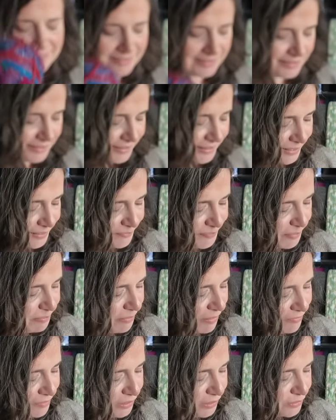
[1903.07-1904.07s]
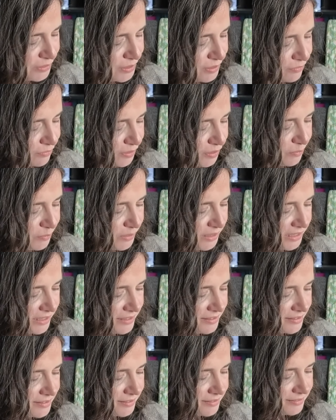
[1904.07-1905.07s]
So yeah, I'm having lots of fun with
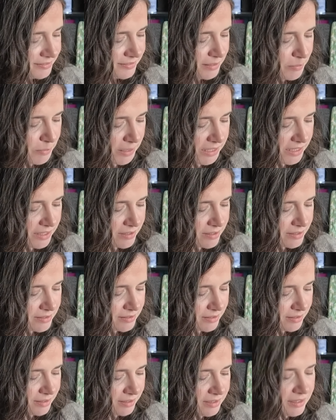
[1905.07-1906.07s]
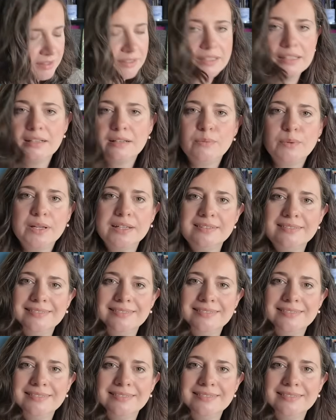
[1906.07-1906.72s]
this. I might cast on another little one.